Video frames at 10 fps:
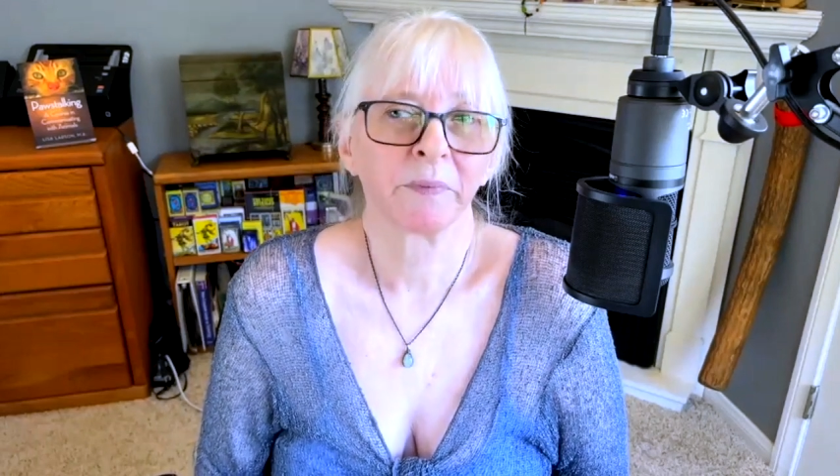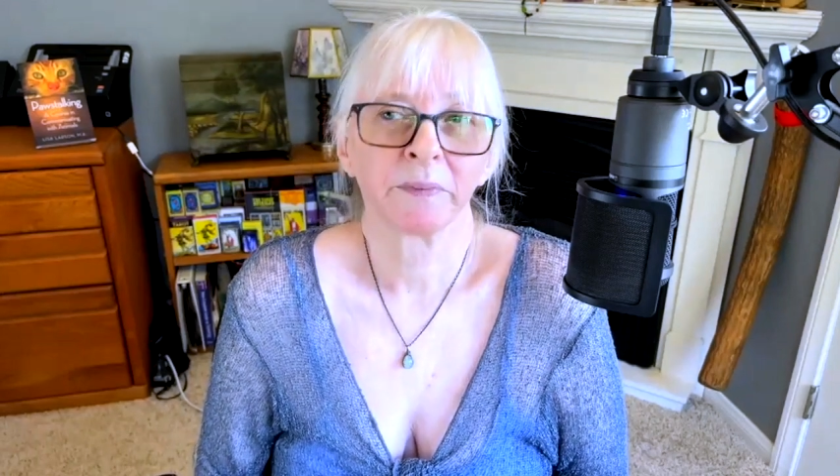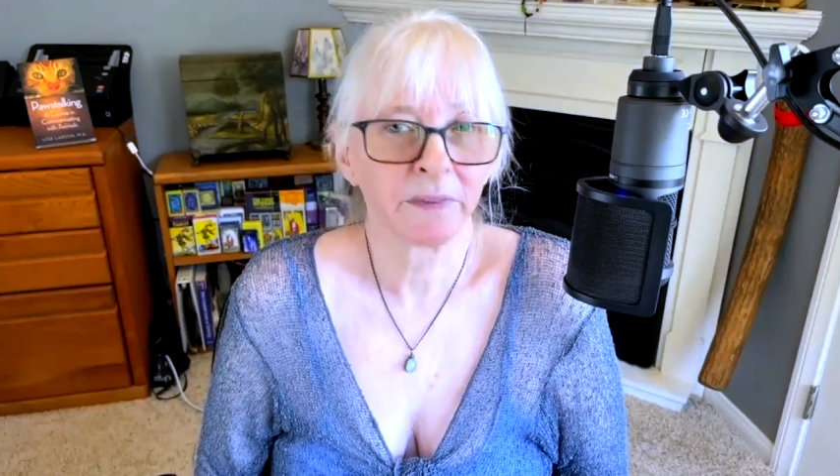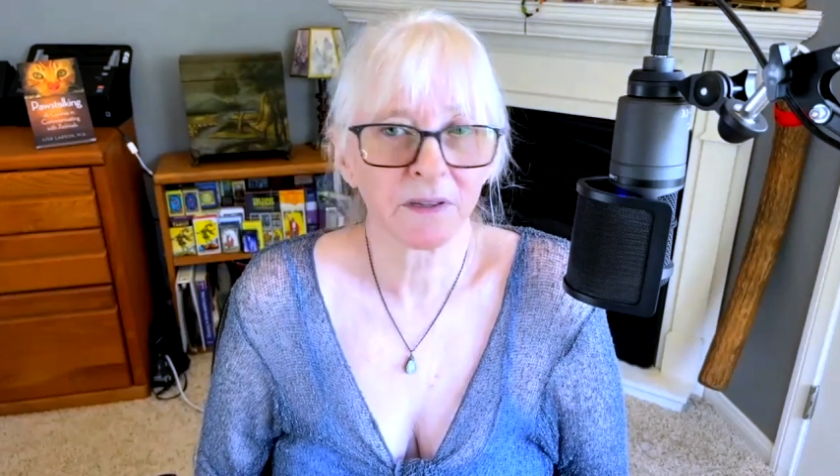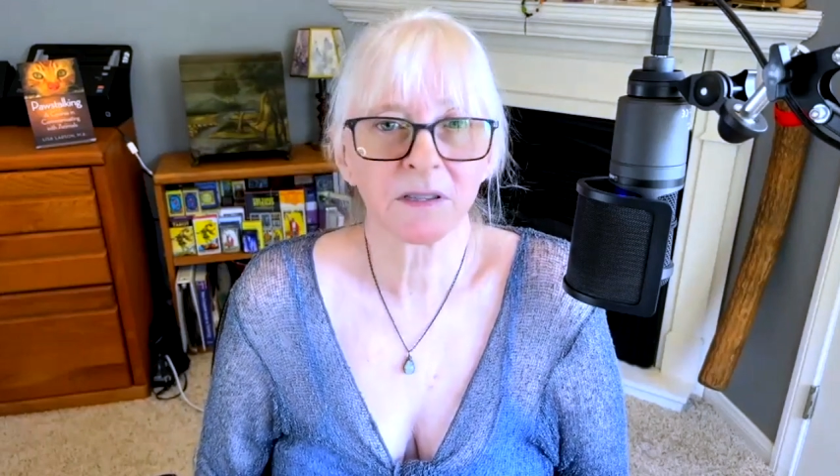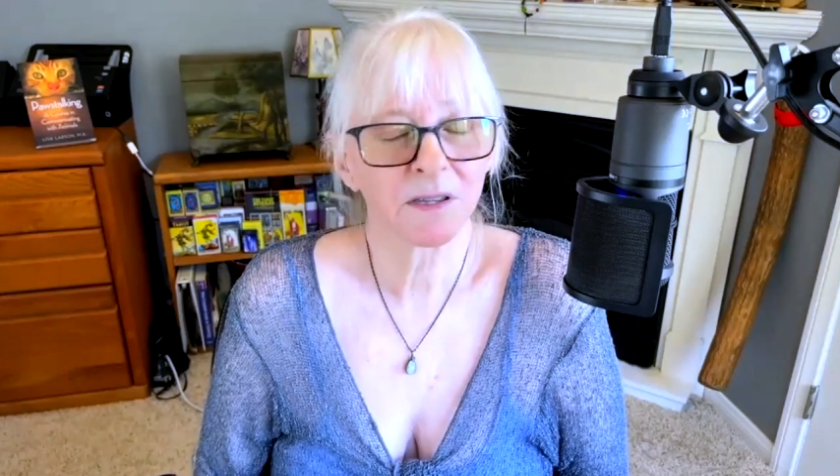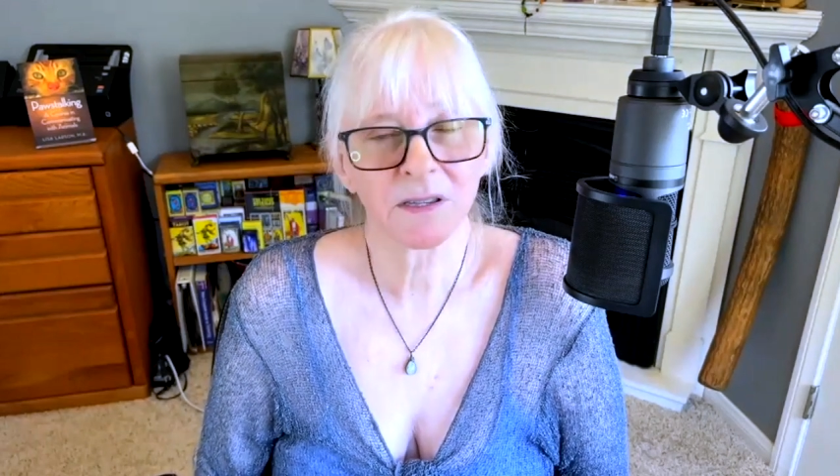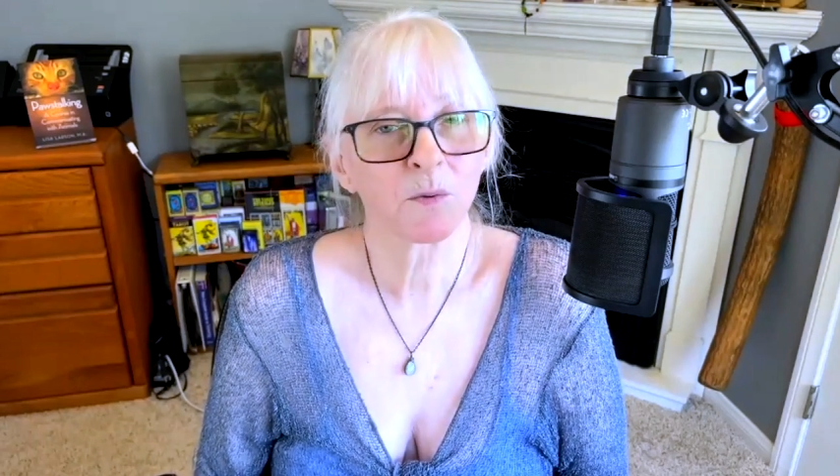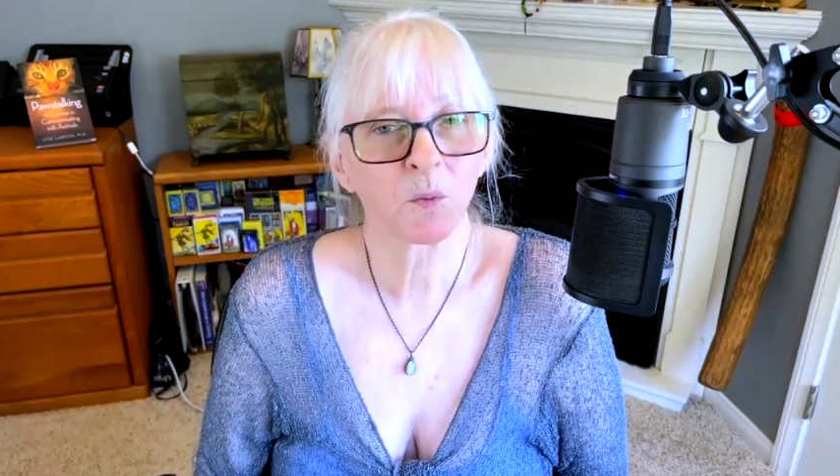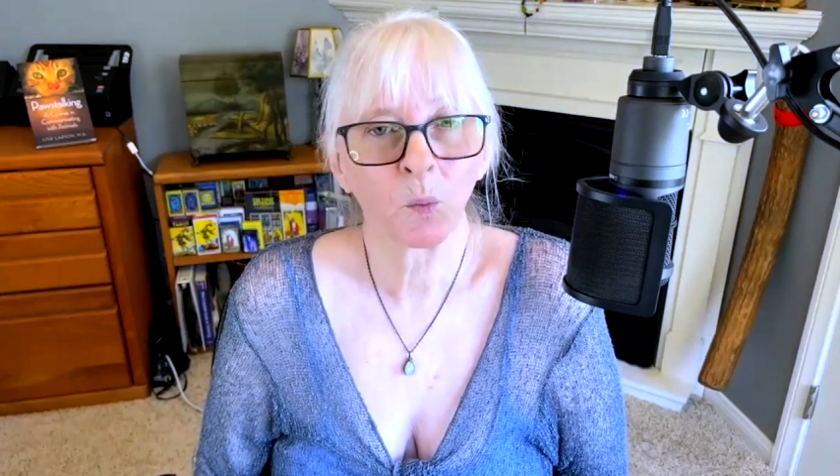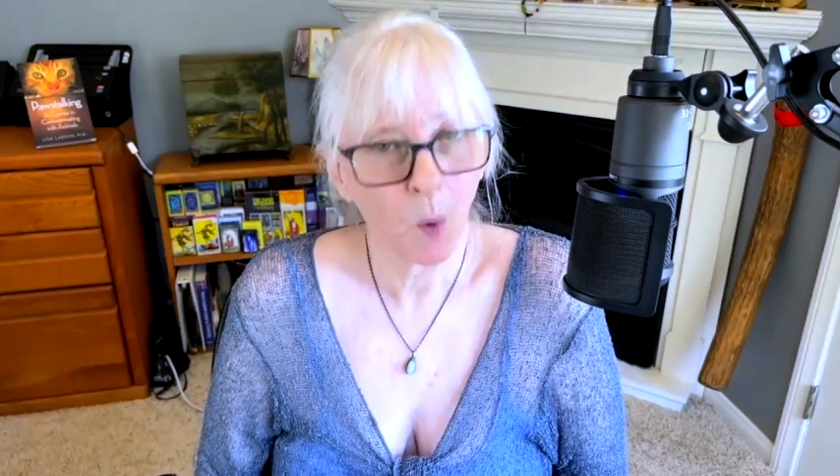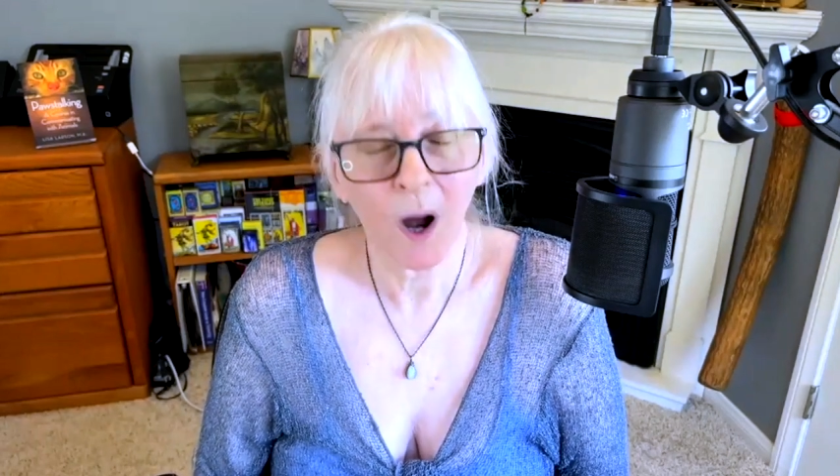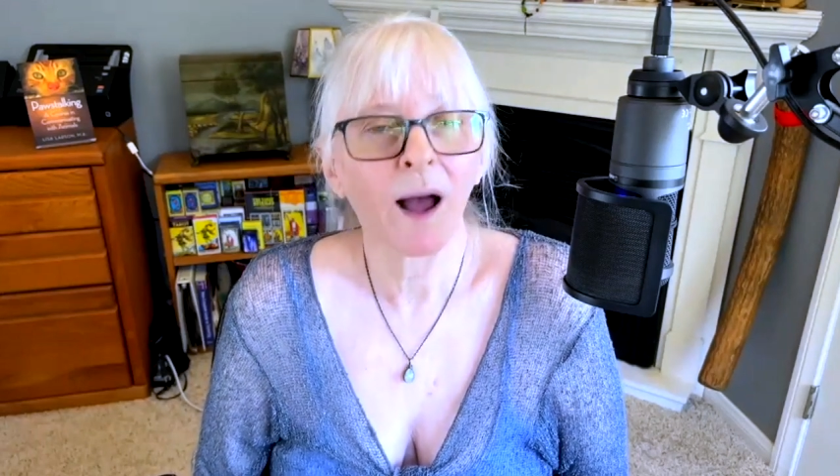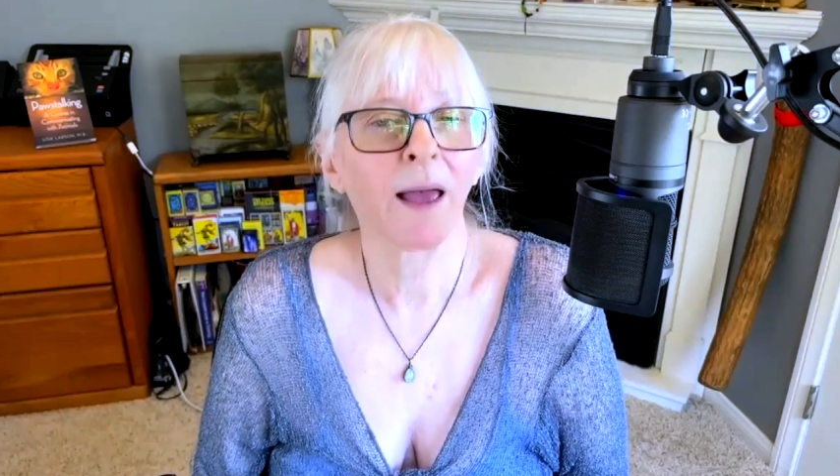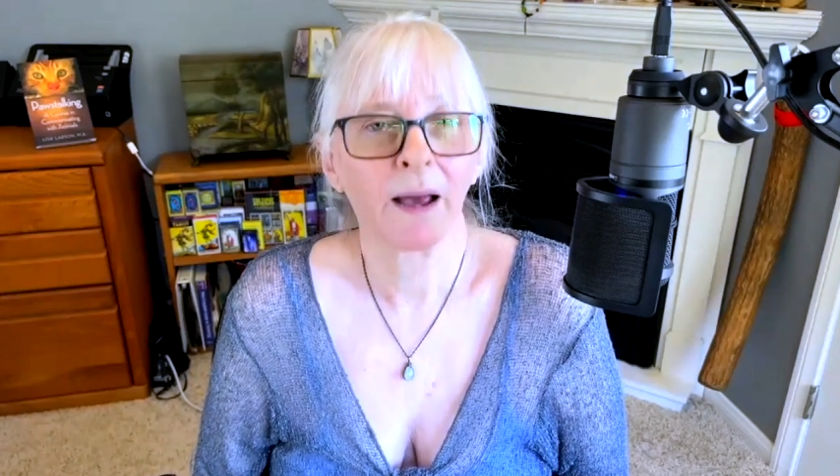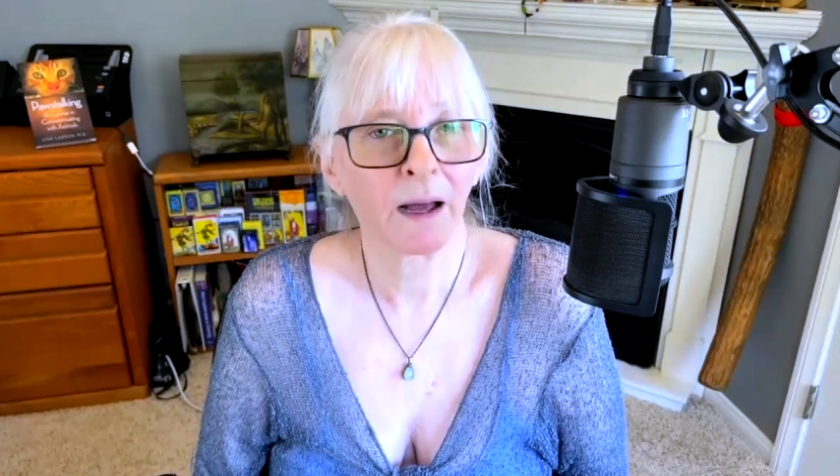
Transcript: this is why